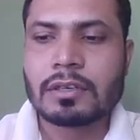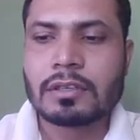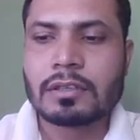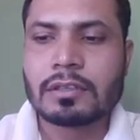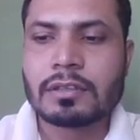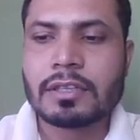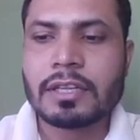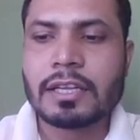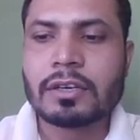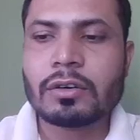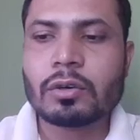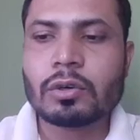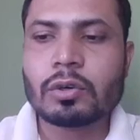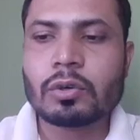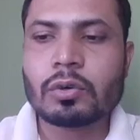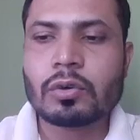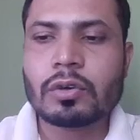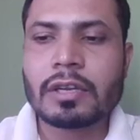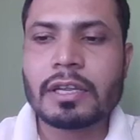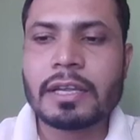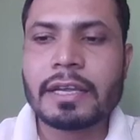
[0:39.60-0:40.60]
Then go to
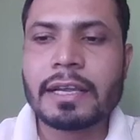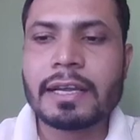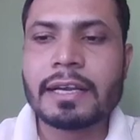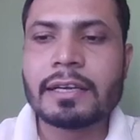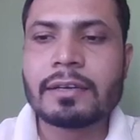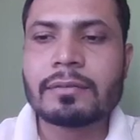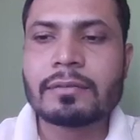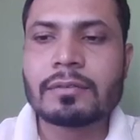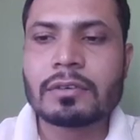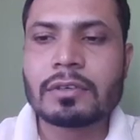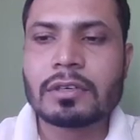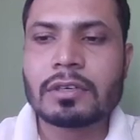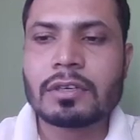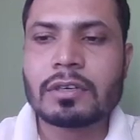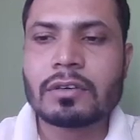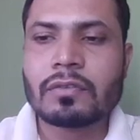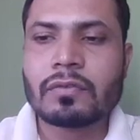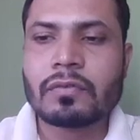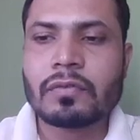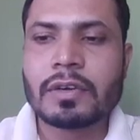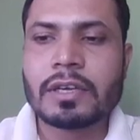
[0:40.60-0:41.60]
create
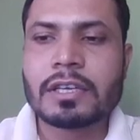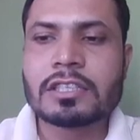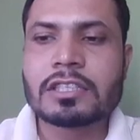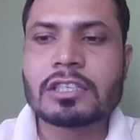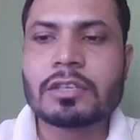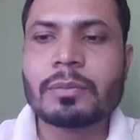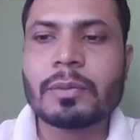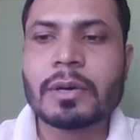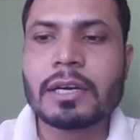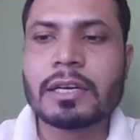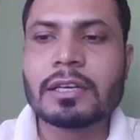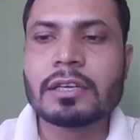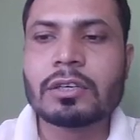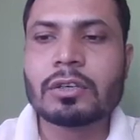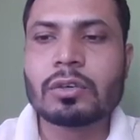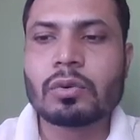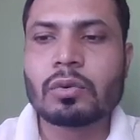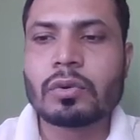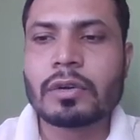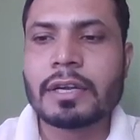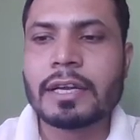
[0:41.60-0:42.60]
fixed bud
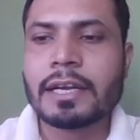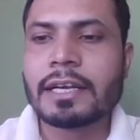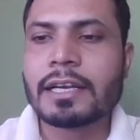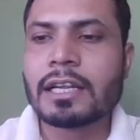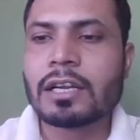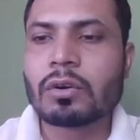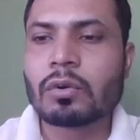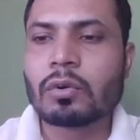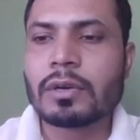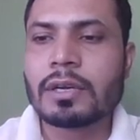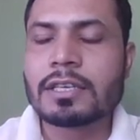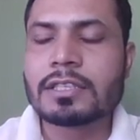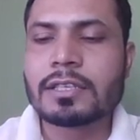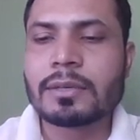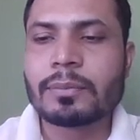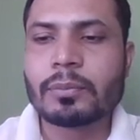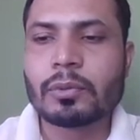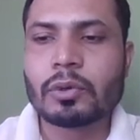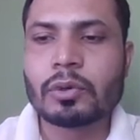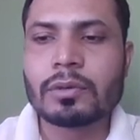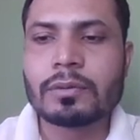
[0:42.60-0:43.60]
to create a roller
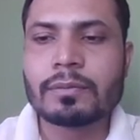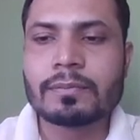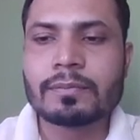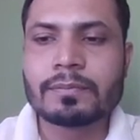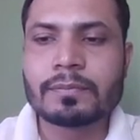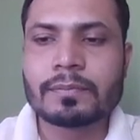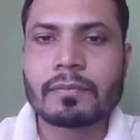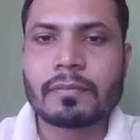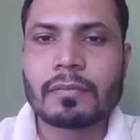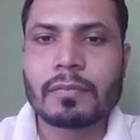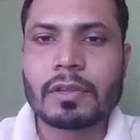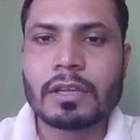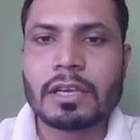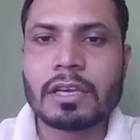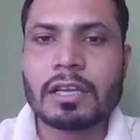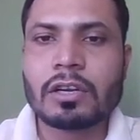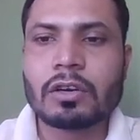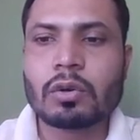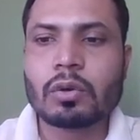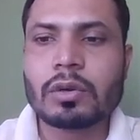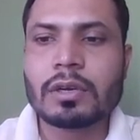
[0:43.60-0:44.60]
support.
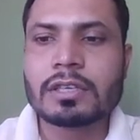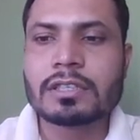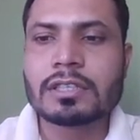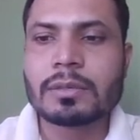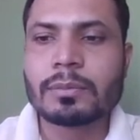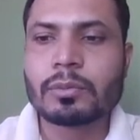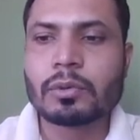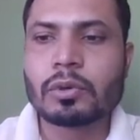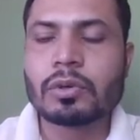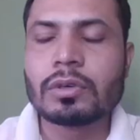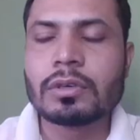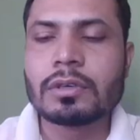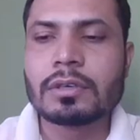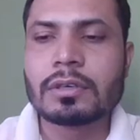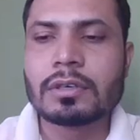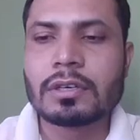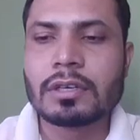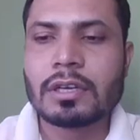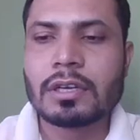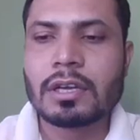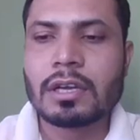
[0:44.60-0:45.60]
In roller support,
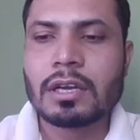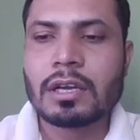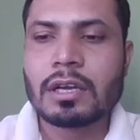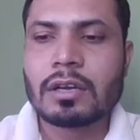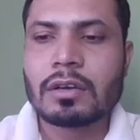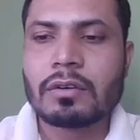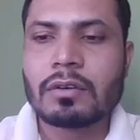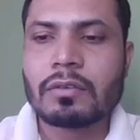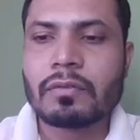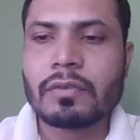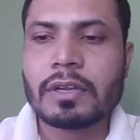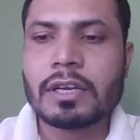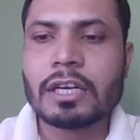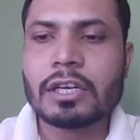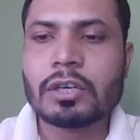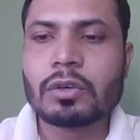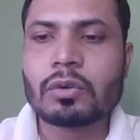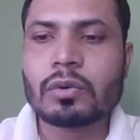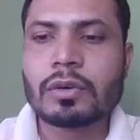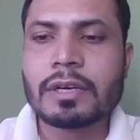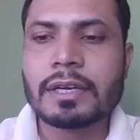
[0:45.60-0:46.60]
we need
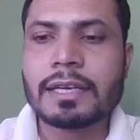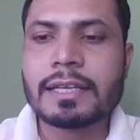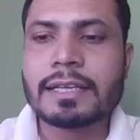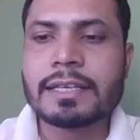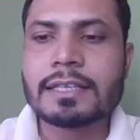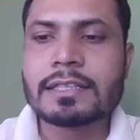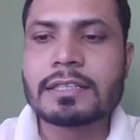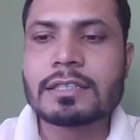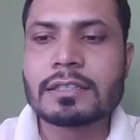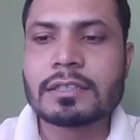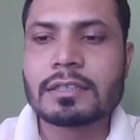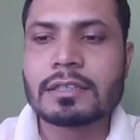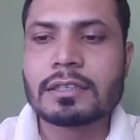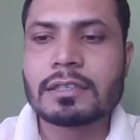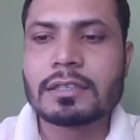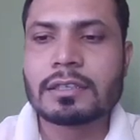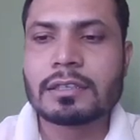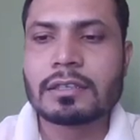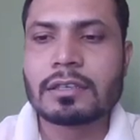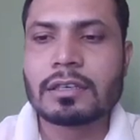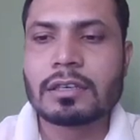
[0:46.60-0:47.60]
to release
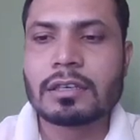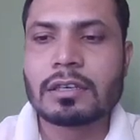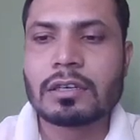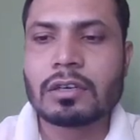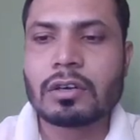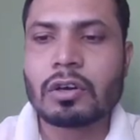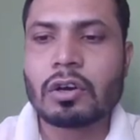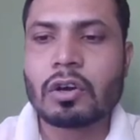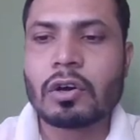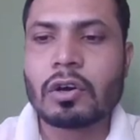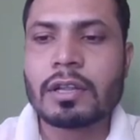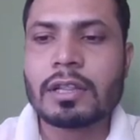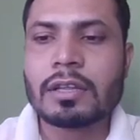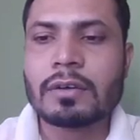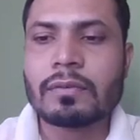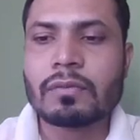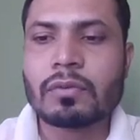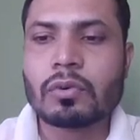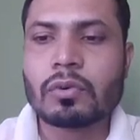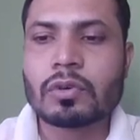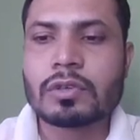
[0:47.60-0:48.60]
all the
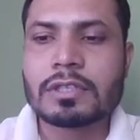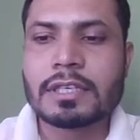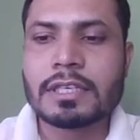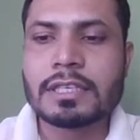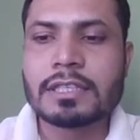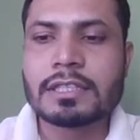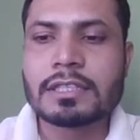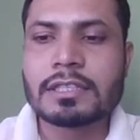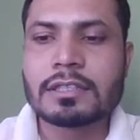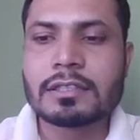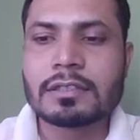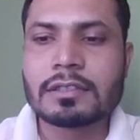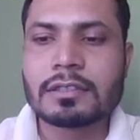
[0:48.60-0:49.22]
forces.